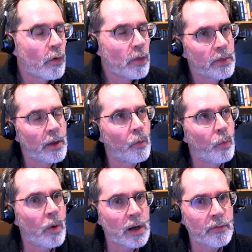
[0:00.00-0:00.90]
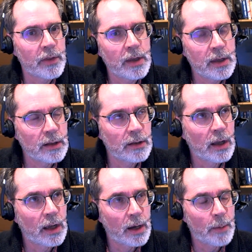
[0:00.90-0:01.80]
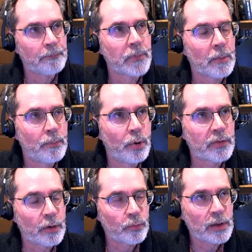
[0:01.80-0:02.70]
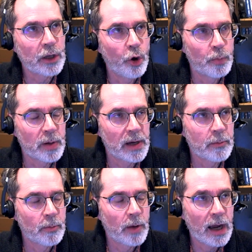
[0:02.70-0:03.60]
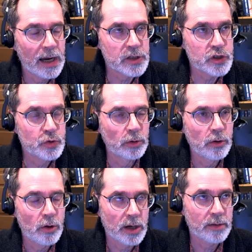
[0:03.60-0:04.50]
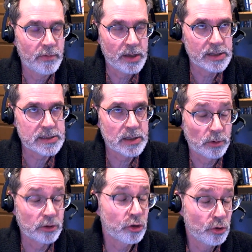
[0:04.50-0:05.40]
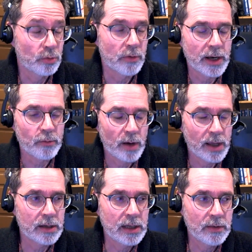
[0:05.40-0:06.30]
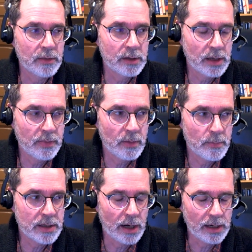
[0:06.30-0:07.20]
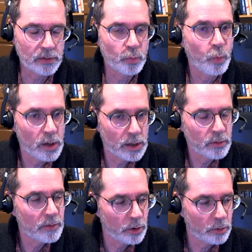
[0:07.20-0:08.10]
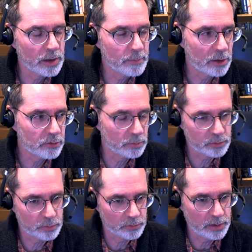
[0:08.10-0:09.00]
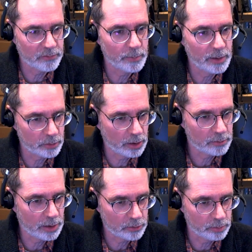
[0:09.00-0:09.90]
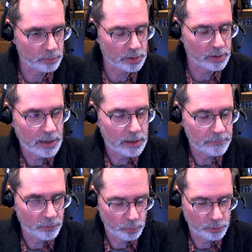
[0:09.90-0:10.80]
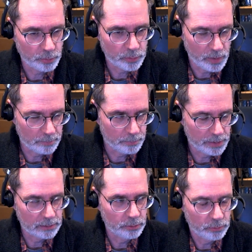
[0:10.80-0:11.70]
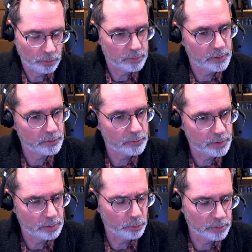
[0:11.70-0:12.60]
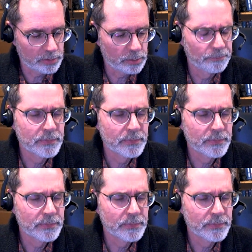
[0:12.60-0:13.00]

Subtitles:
the one of the books that really opened my eyes to a lot of this, there were two that I read in the mid 90s. One I've already mentioned, which was the information architecture book, IA for the World Wide Web by Lou Rosenfeld and Peter Morville.